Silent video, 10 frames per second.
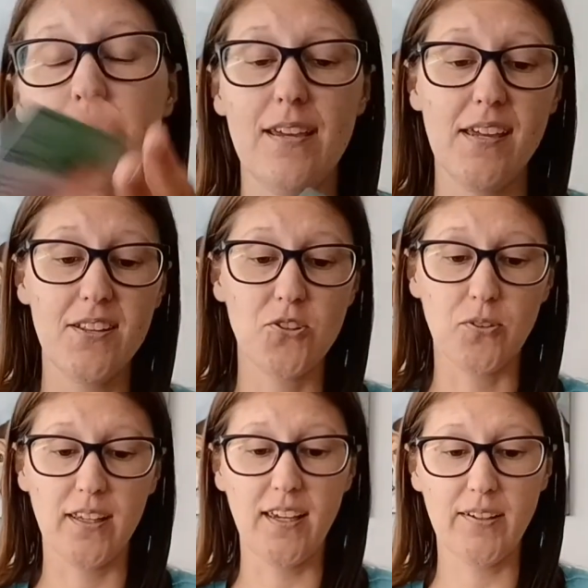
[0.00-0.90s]
It's
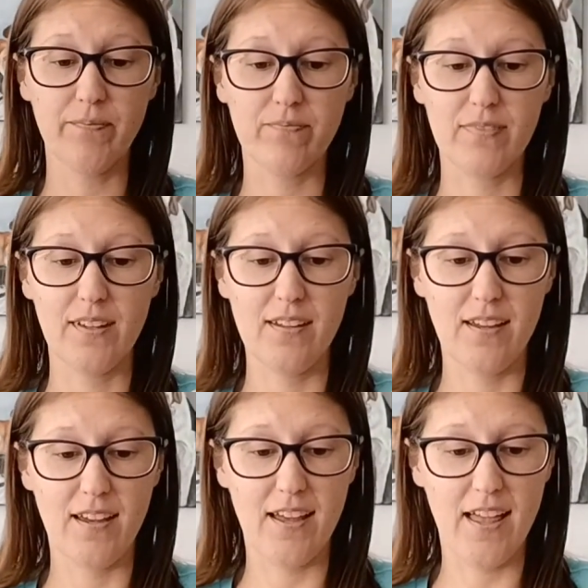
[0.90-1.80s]
okay.
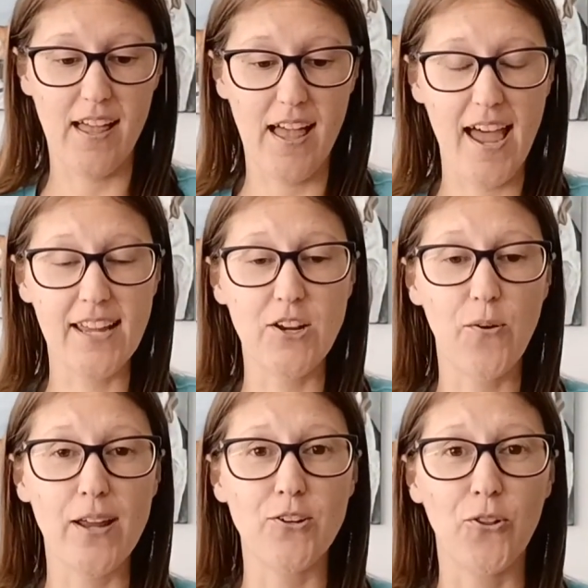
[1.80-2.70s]
I know
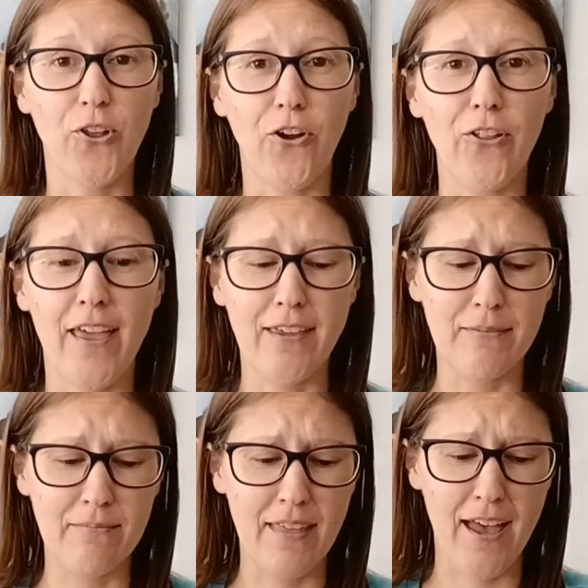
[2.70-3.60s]
I don't look like
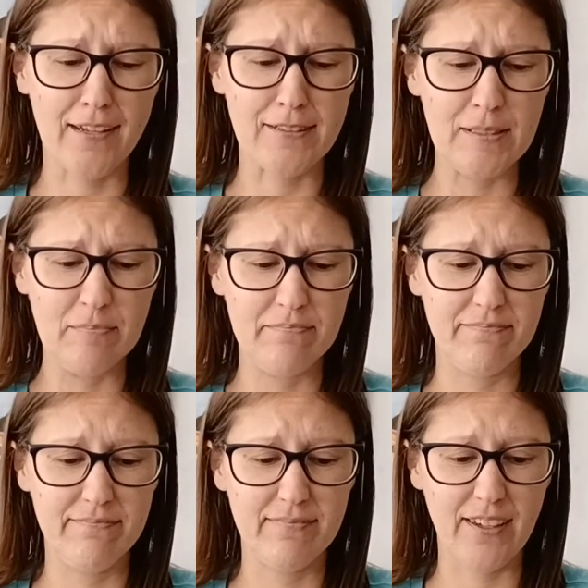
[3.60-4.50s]
that.
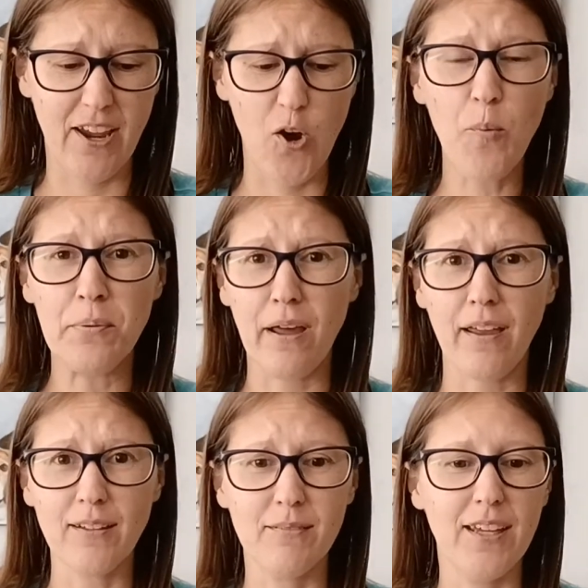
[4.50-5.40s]
I hope
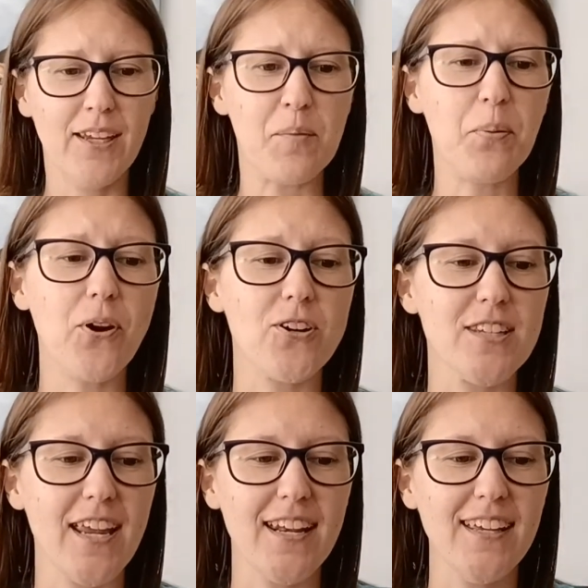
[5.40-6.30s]
not in
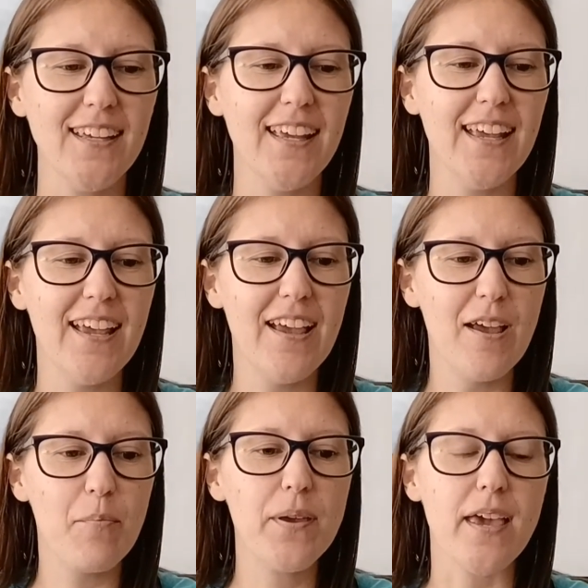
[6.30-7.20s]
person,
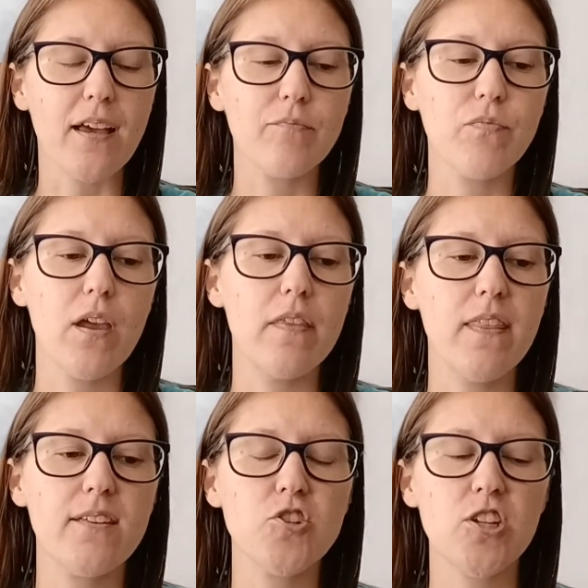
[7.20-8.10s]
but yeah. And
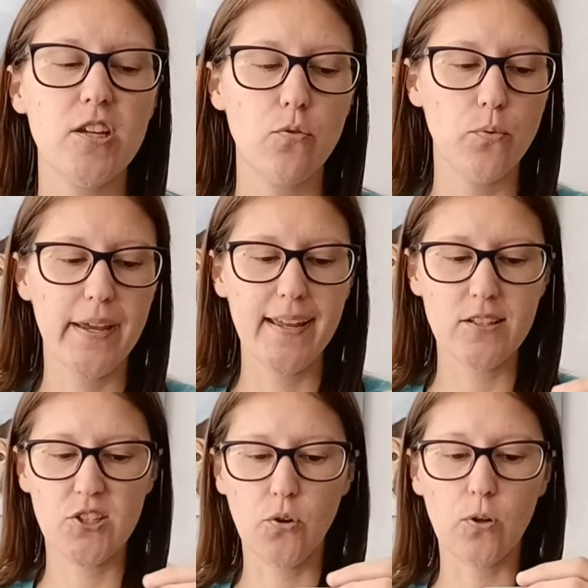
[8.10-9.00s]
then she
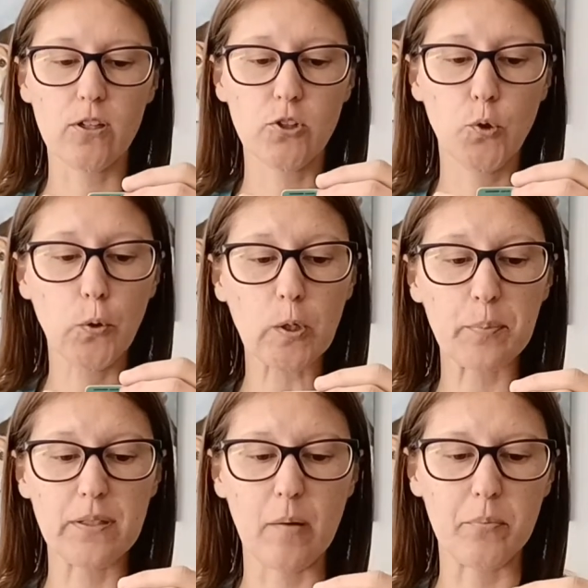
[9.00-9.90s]
reads your
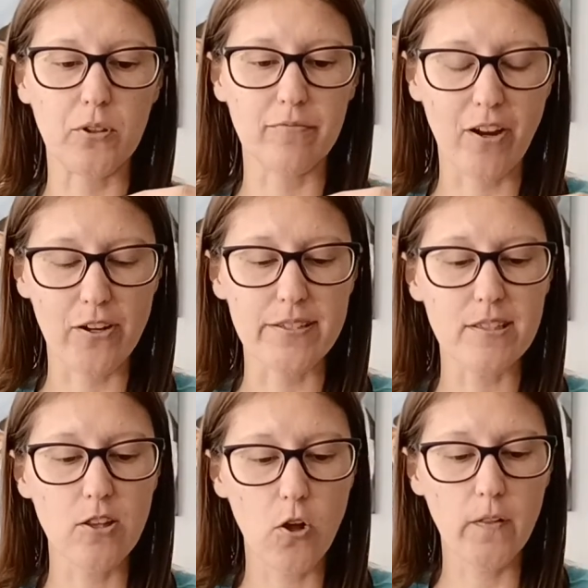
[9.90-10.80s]
CURP number very
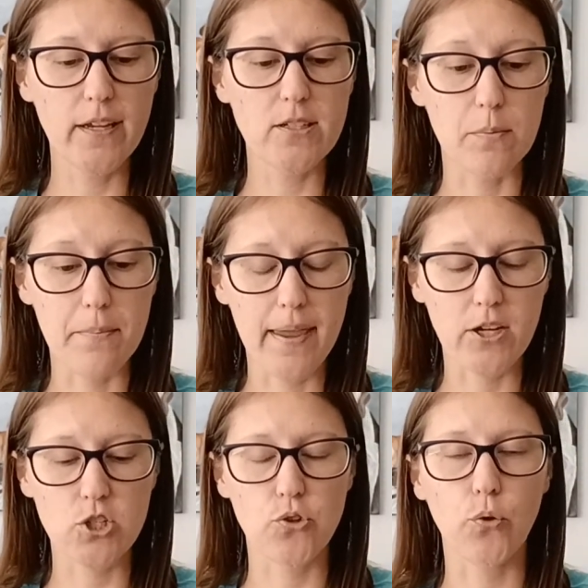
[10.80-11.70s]
slowly to
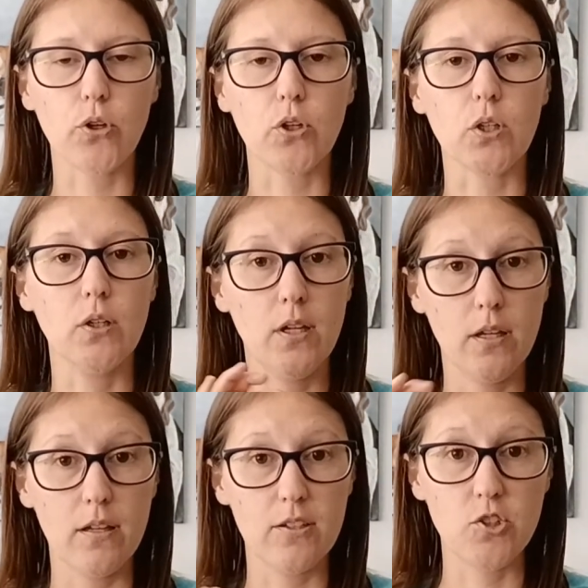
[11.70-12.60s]
make sure
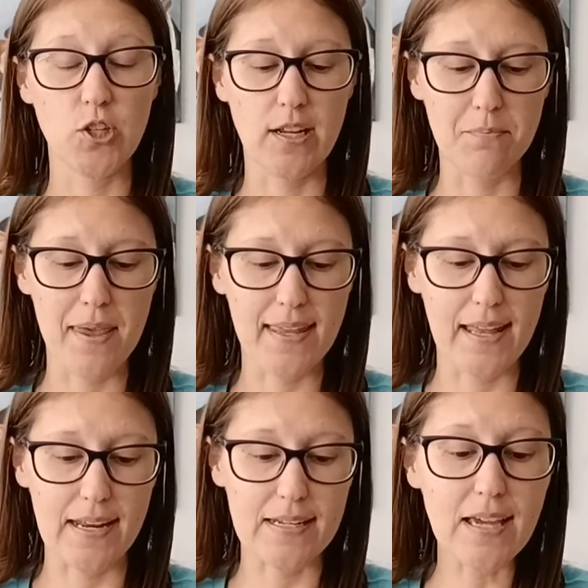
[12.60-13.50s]
she didn't make
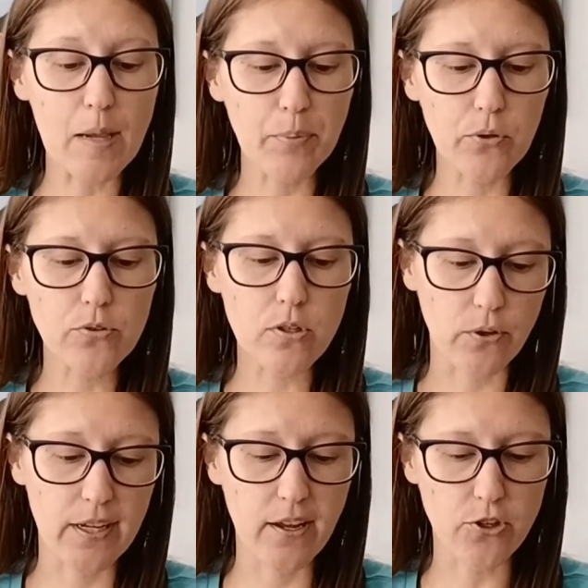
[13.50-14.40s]
any typos, or
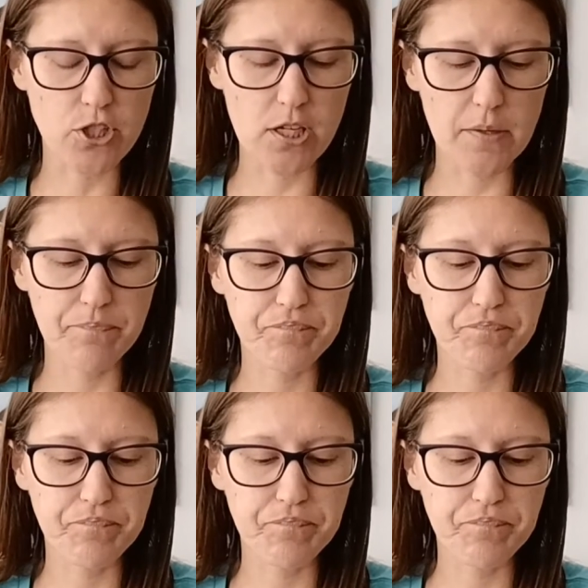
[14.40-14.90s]
he or she.